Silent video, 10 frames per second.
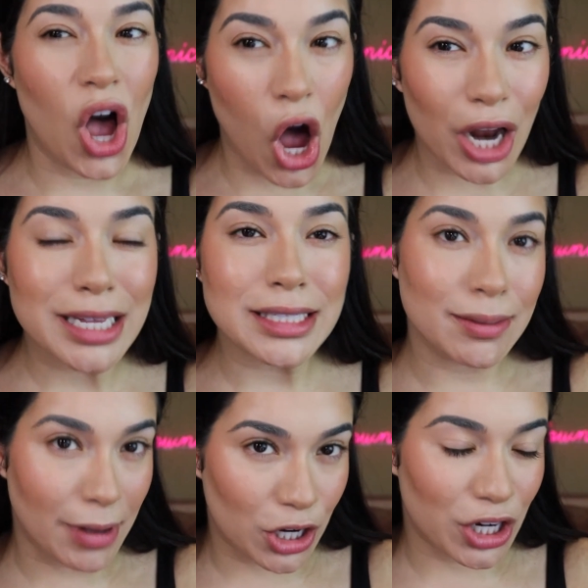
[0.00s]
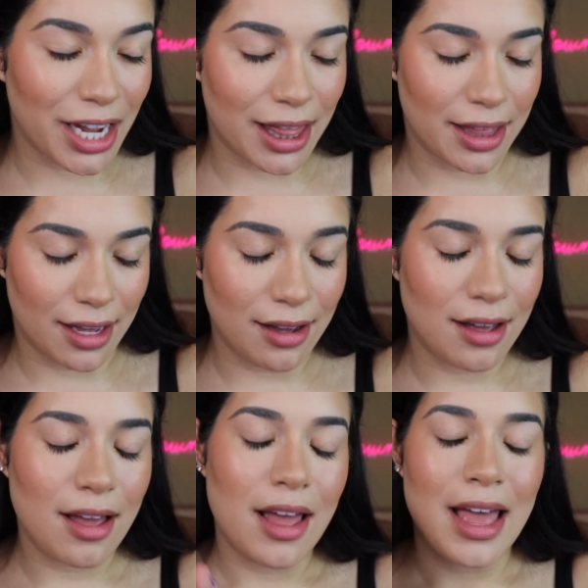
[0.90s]
honestly better, I
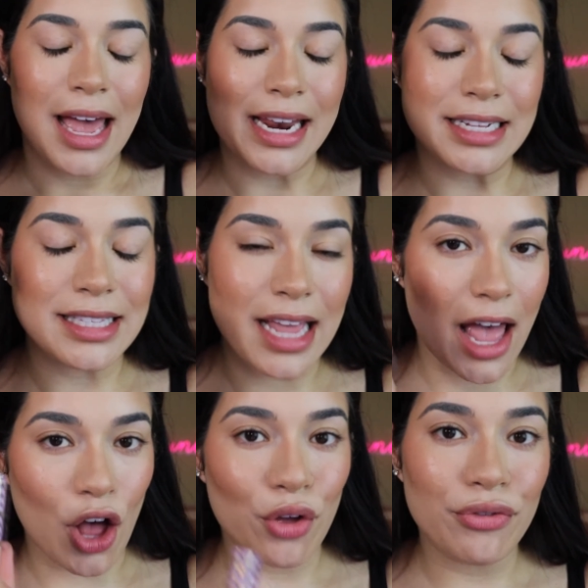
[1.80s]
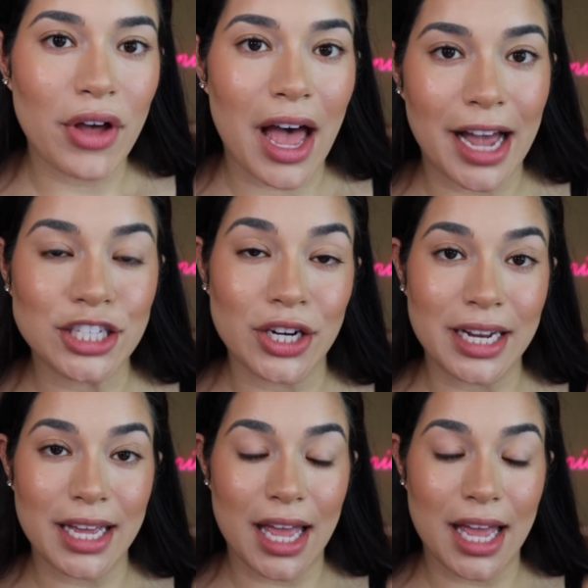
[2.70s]
think. And it's the e.l.f. Hydrating